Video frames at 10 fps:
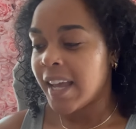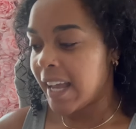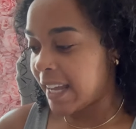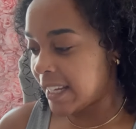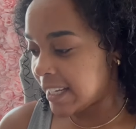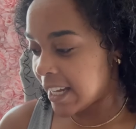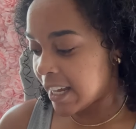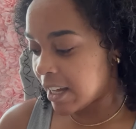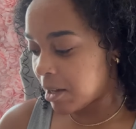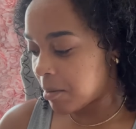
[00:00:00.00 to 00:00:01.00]
And
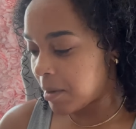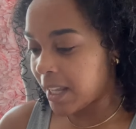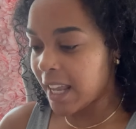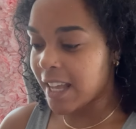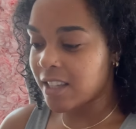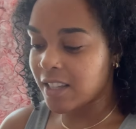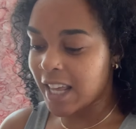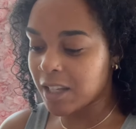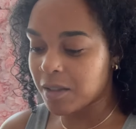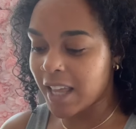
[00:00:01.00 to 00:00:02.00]
yeah, so
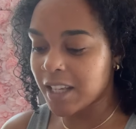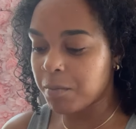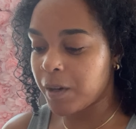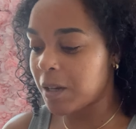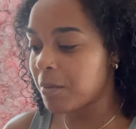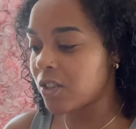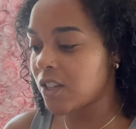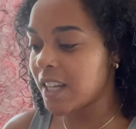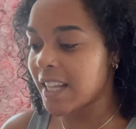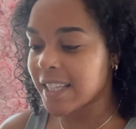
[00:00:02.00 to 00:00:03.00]
that's pretty much
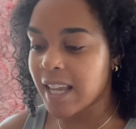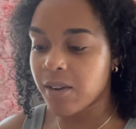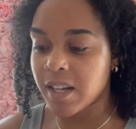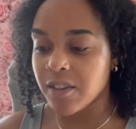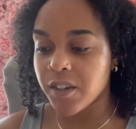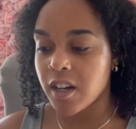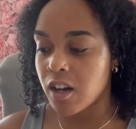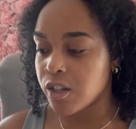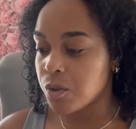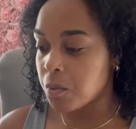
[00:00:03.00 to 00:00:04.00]
it. That's how cover
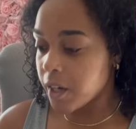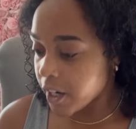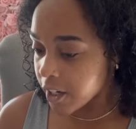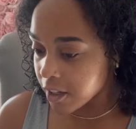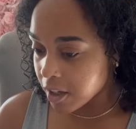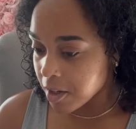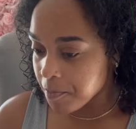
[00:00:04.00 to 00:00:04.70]
calls work.